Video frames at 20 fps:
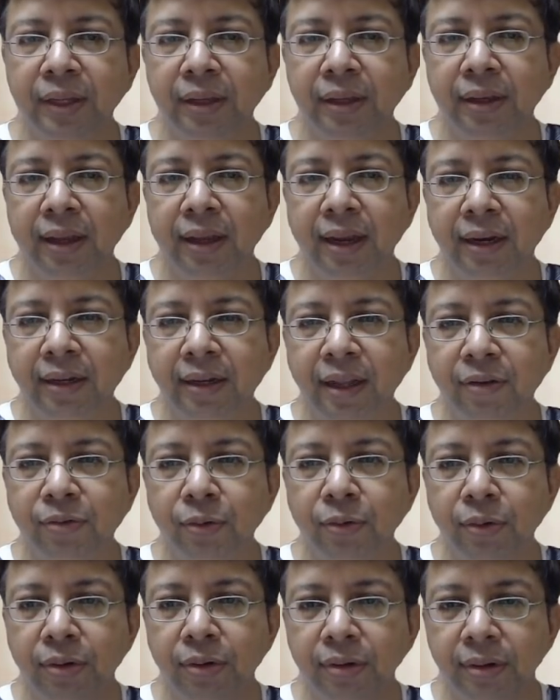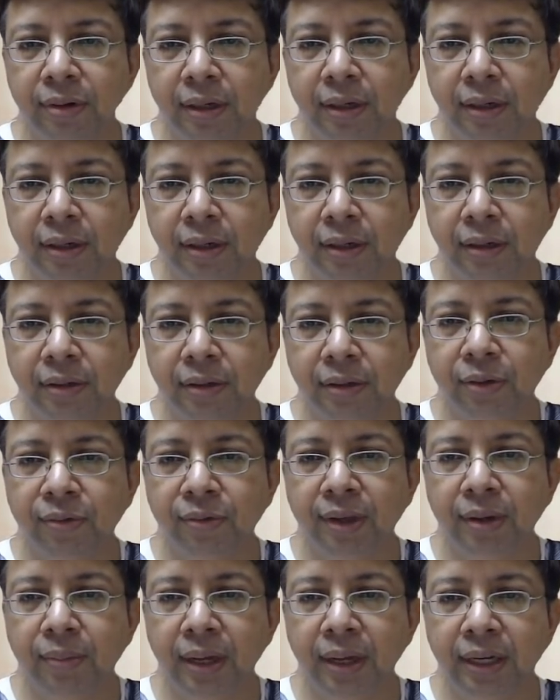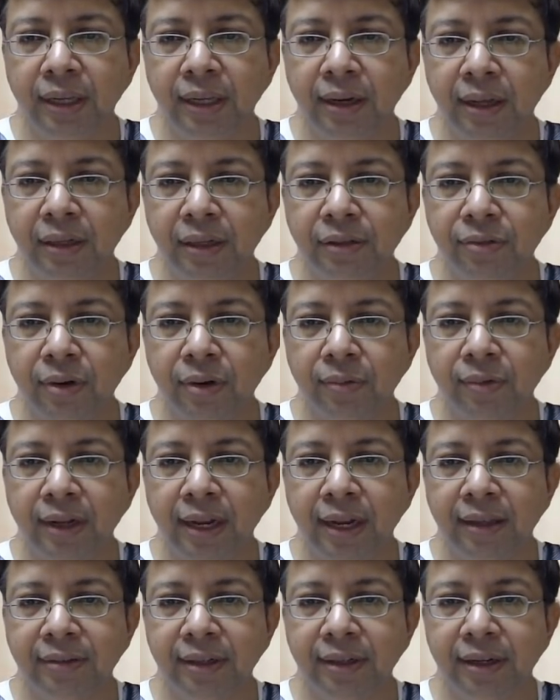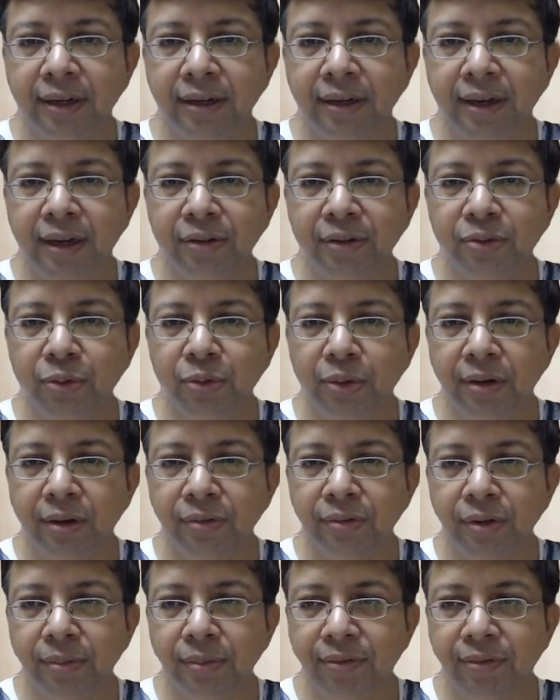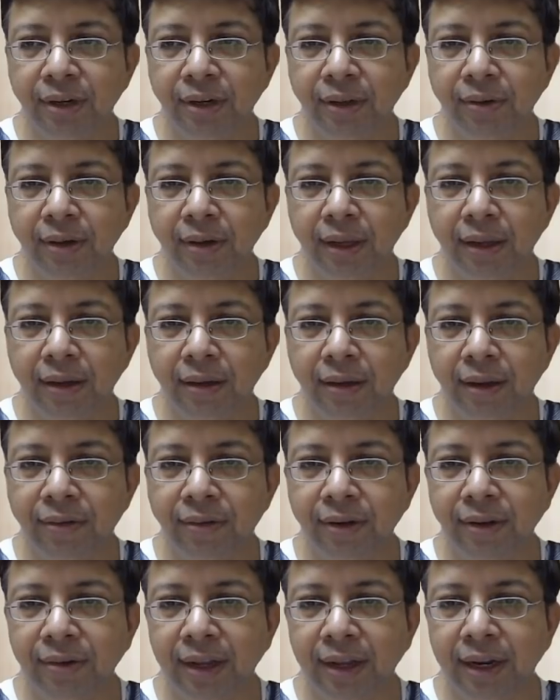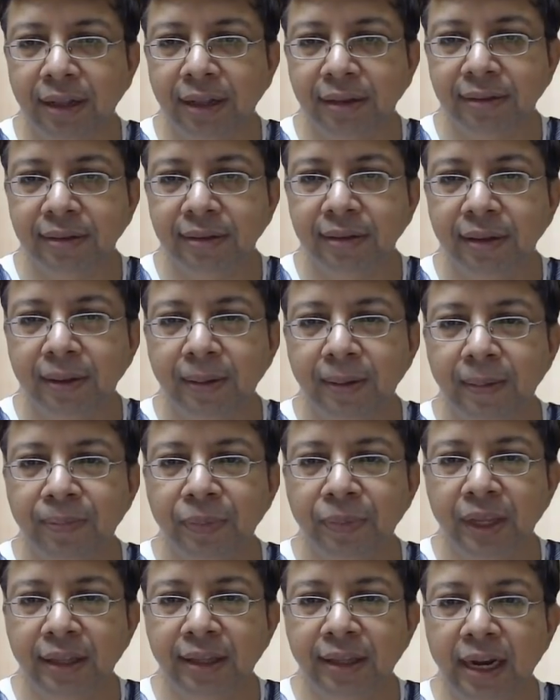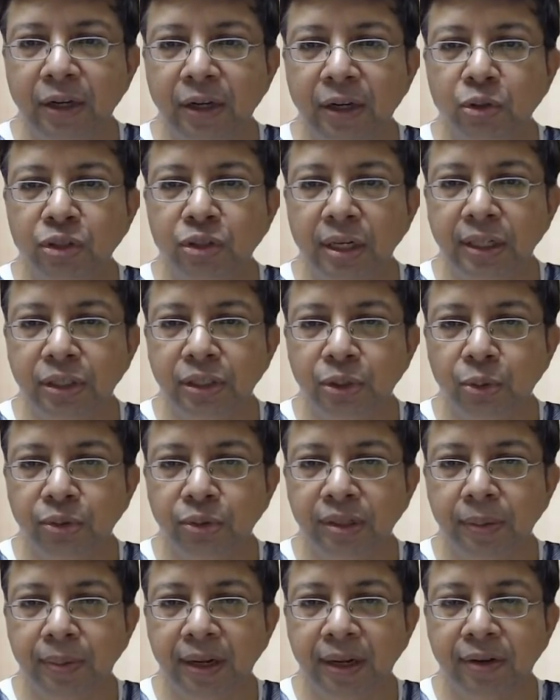And therefore when money runs from one asset, it tends to run from everywhere else, and that usually shows up.